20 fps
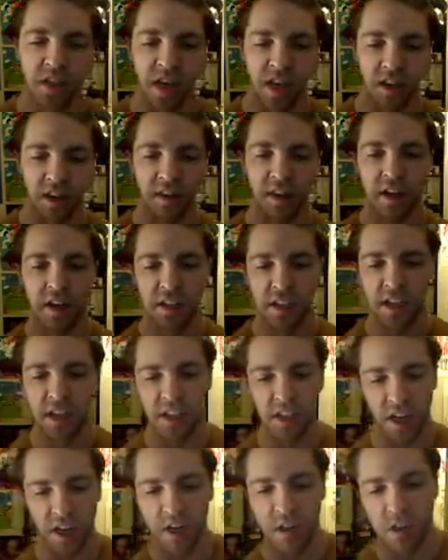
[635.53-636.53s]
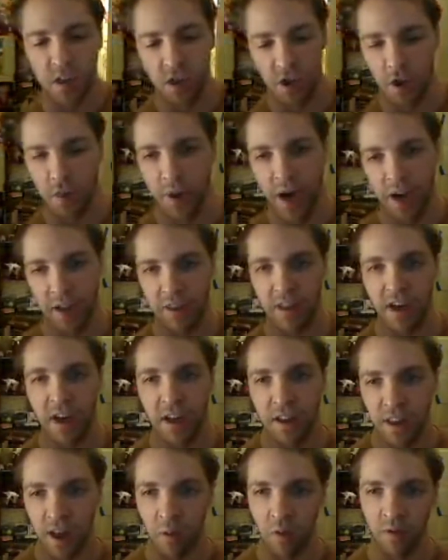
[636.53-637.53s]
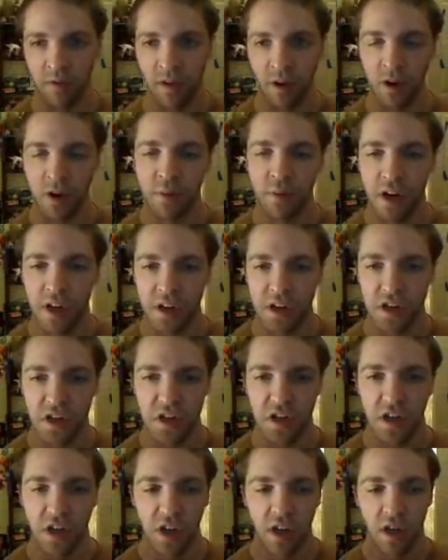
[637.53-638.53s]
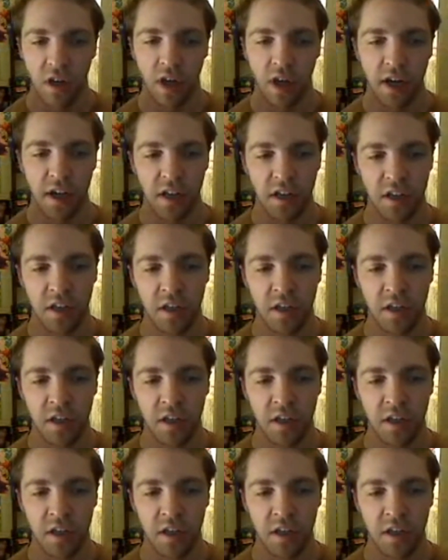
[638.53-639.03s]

things they decided to do back then that were very much like